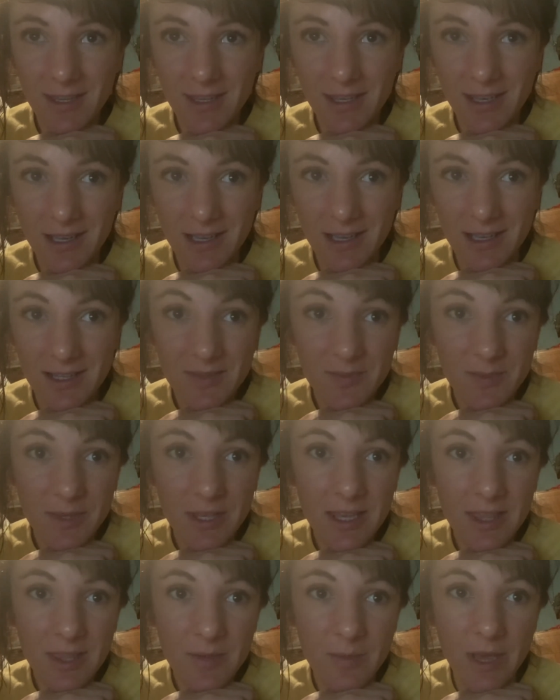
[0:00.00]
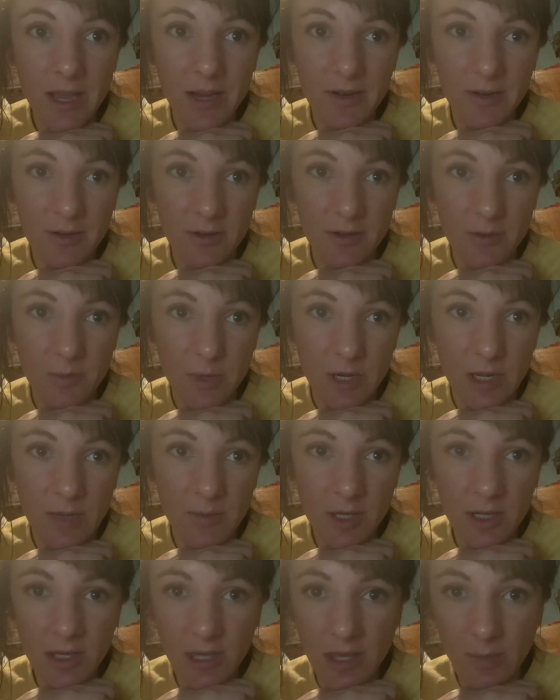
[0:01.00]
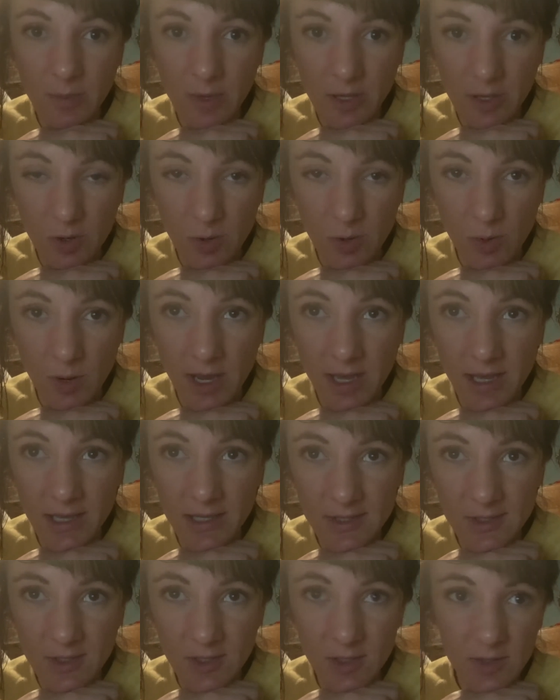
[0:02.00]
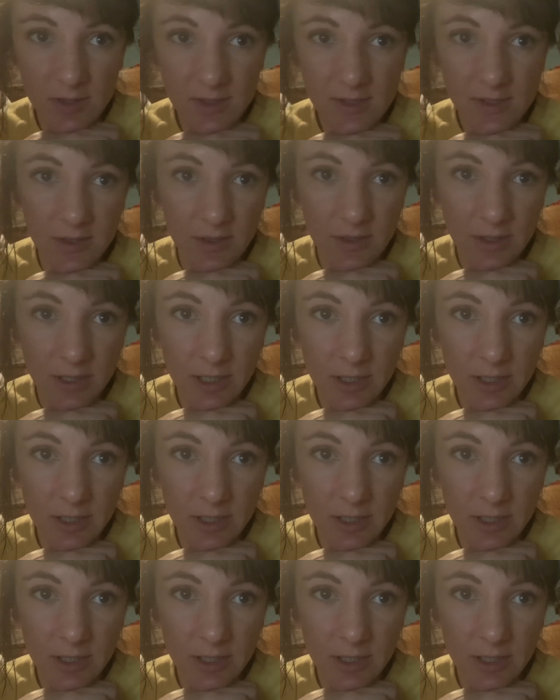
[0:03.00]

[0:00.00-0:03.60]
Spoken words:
It's playing in the background, but I'm going to keep it quiet so you can still hear.